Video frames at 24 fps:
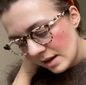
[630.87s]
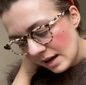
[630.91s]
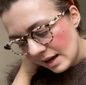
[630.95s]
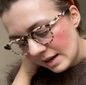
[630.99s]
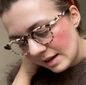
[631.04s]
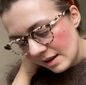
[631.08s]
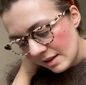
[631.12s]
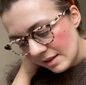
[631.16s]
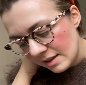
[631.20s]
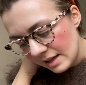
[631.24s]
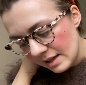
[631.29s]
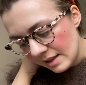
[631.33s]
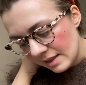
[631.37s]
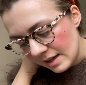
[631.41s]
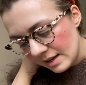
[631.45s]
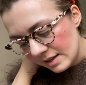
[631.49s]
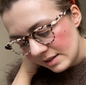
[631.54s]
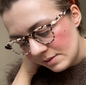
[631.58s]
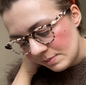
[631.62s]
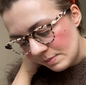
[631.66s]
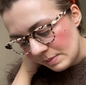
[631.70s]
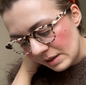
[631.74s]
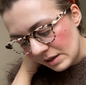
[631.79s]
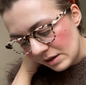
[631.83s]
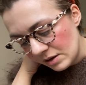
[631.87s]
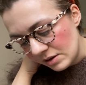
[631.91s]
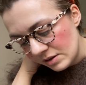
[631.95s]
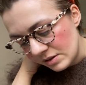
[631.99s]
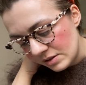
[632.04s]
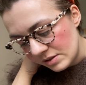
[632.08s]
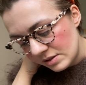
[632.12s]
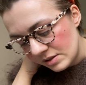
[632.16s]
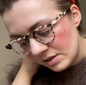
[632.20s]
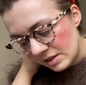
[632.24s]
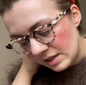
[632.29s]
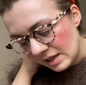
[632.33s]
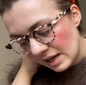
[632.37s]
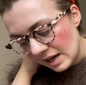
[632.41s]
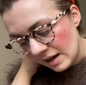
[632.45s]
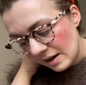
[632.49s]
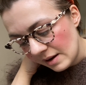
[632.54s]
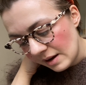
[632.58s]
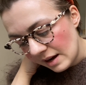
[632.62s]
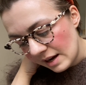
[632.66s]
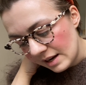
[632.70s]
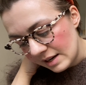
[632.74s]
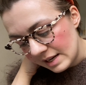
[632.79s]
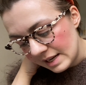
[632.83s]
And I think that's because, yeah,
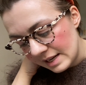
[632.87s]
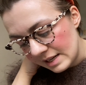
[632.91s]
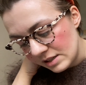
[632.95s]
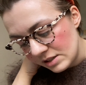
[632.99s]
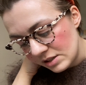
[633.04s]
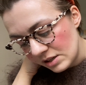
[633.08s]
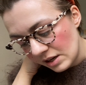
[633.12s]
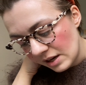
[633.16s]
I need to